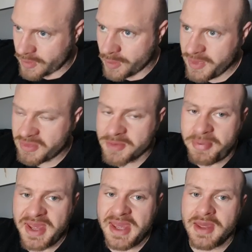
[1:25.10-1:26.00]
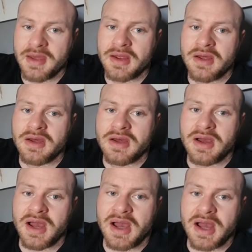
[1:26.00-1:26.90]
We would compete.
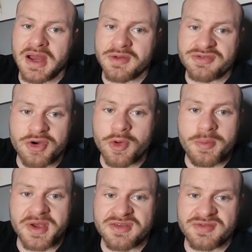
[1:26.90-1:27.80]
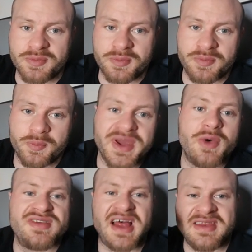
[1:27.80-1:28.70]
And it was cool because we
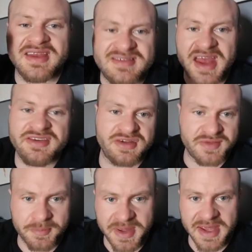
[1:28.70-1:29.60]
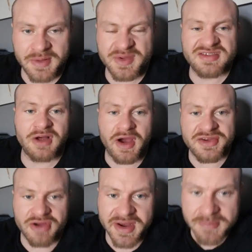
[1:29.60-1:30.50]
always had the intention of competing. We
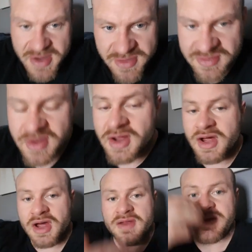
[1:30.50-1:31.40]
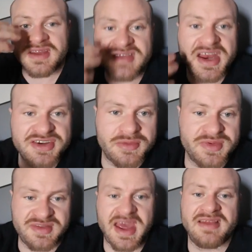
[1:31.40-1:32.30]
started training because the intention
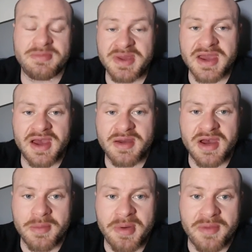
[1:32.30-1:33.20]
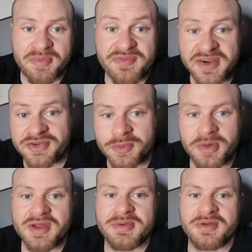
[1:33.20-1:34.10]
was there to be a professional
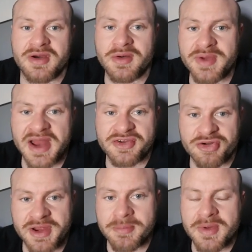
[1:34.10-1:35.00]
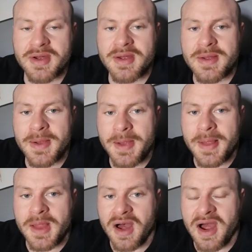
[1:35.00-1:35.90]
bodybuilder. We had a dream.
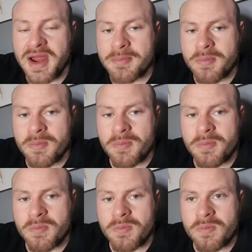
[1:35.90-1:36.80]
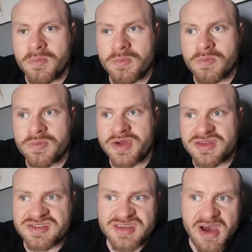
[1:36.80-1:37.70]
I am
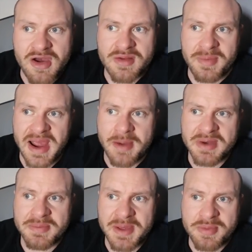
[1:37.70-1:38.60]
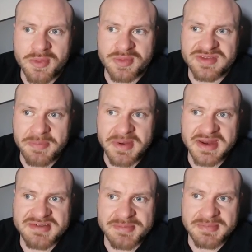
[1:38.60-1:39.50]
concerned by how many people step
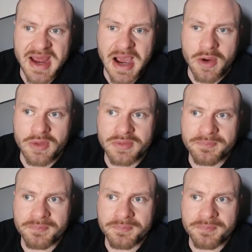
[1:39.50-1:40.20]
in the gym now